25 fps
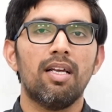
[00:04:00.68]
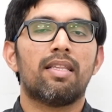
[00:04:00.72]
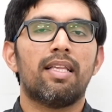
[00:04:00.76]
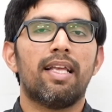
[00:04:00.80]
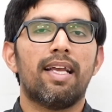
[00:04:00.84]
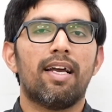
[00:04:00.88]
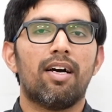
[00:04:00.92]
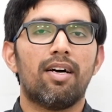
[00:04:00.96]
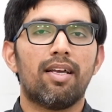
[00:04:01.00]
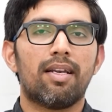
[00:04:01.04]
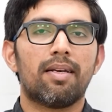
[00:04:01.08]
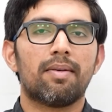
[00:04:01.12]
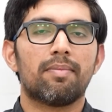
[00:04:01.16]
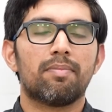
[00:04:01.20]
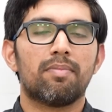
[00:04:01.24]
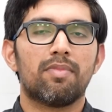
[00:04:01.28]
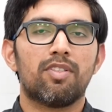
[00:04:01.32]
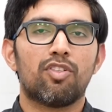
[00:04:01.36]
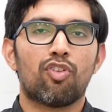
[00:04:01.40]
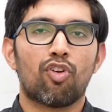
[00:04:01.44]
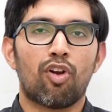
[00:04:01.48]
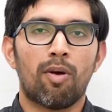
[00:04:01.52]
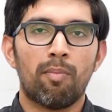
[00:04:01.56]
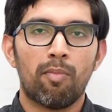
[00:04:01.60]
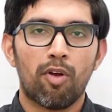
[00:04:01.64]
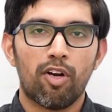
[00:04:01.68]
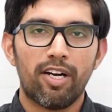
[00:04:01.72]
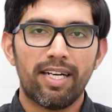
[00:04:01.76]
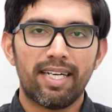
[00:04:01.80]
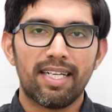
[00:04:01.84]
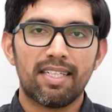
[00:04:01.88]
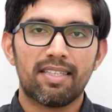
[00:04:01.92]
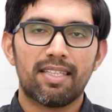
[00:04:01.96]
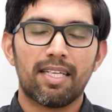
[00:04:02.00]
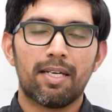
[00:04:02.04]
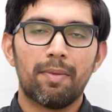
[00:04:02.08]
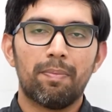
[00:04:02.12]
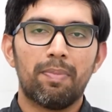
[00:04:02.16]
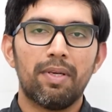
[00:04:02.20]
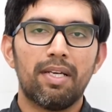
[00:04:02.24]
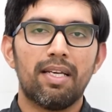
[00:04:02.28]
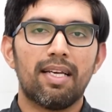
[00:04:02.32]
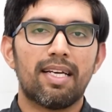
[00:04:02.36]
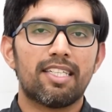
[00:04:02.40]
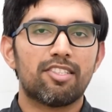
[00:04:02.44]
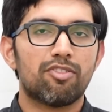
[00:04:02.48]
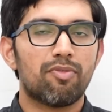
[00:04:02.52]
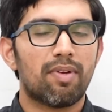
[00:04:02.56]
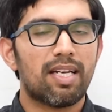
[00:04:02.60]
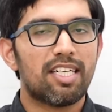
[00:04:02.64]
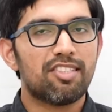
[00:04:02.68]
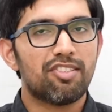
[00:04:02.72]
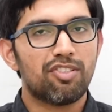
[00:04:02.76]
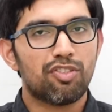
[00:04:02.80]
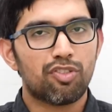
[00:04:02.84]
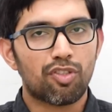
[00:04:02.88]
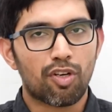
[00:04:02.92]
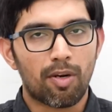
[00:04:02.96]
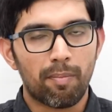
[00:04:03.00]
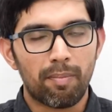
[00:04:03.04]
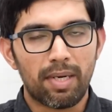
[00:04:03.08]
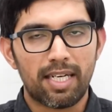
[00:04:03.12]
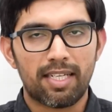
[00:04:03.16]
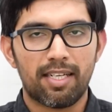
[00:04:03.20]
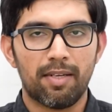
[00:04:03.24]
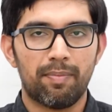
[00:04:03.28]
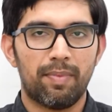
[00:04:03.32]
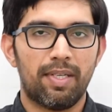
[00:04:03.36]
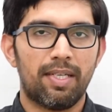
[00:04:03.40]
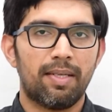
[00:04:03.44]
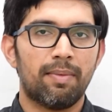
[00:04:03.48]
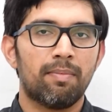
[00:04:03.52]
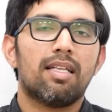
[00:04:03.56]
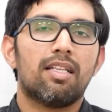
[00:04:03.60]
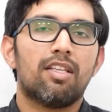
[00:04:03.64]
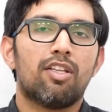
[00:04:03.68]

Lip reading: they are thrombolytic therapy as well as thrombectomy.